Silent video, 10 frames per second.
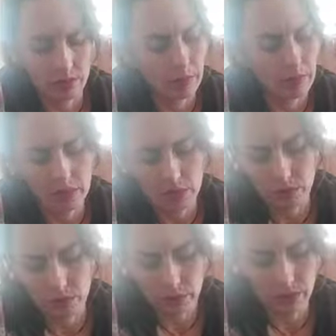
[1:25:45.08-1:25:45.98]
I mean, this one
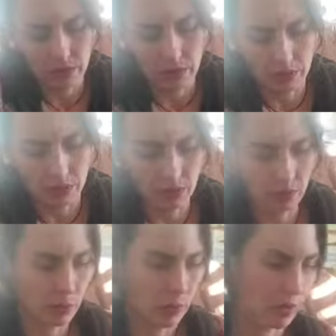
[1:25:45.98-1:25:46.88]
could be something else too,
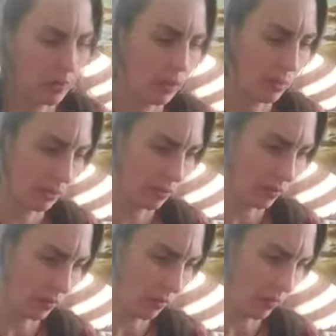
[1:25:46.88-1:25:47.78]
because we were talking about
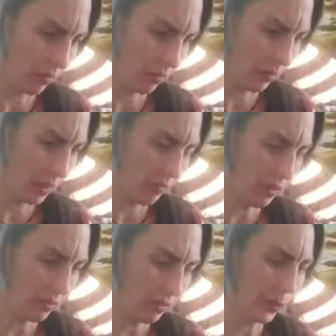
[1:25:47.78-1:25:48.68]
some
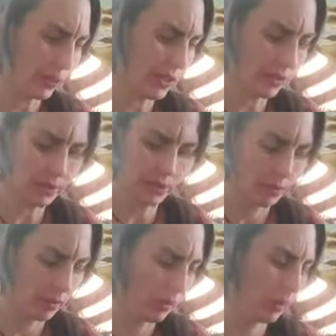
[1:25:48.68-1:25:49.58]
deviant forces
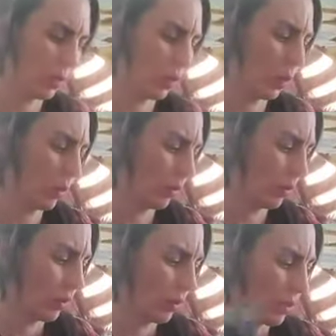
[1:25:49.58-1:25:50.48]
as well.
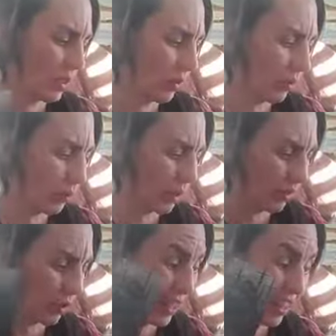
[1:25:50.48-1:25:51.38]
Stealth,
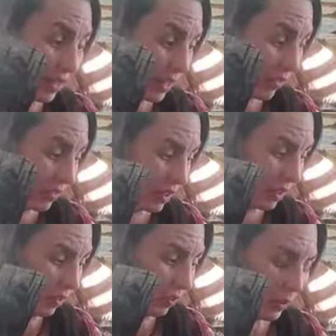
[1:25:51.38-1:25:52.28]
bravery, theft,
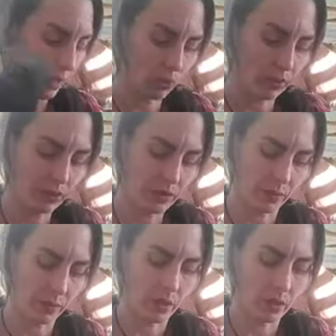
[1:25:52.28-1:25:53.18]
getting away with
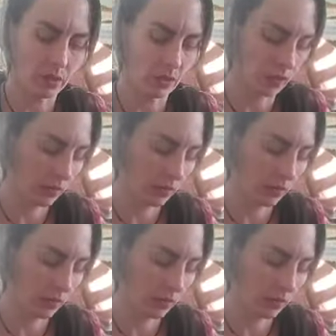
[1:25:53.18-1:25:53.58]
something.